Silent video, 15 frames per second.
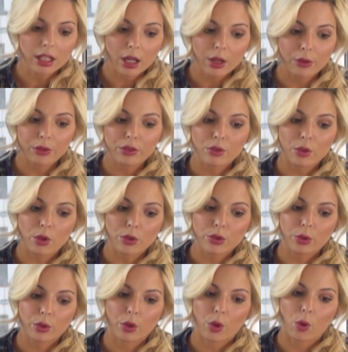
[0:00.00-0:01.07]
Now, there's
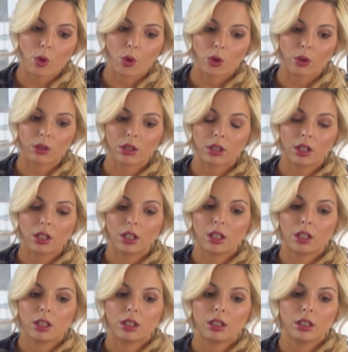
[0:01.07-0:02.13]
also the whole,
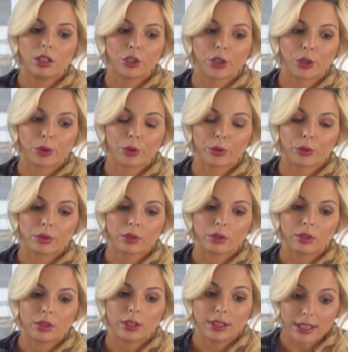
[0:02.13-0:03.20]
you know,
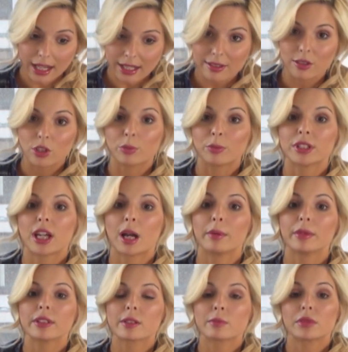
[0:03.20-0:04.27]
yes, your
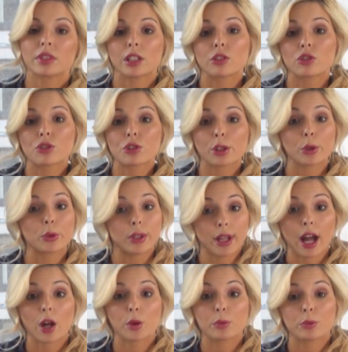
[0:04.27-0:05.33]
metabolism does slow
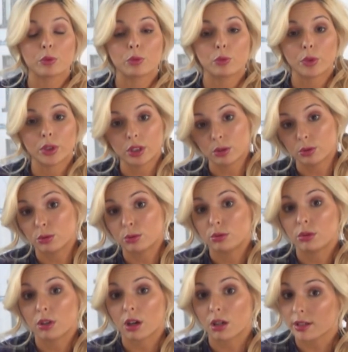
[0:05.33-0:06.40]
down when you
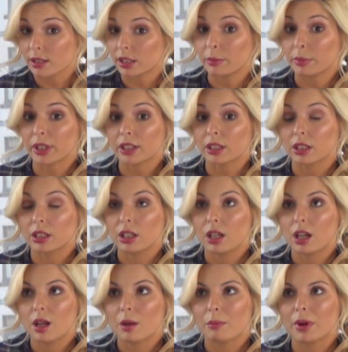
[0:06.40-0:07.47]
are sleeping,
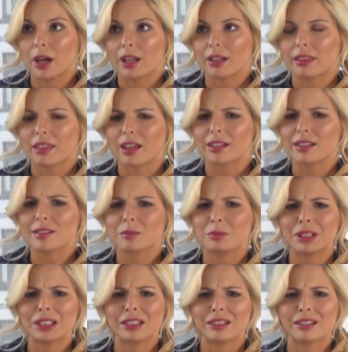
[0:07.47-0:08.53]
but that doesn't
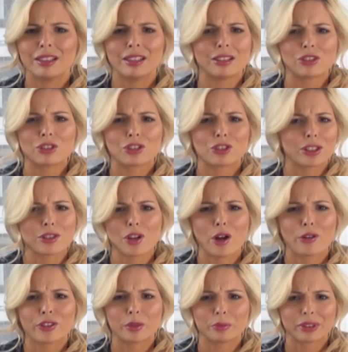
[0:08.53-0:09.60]
mean it shuts
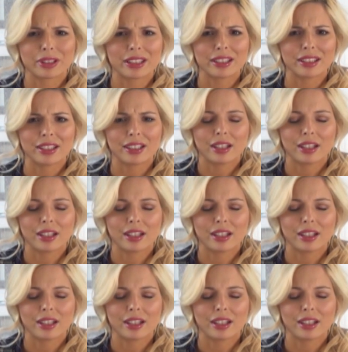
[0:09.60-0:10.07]
off completely.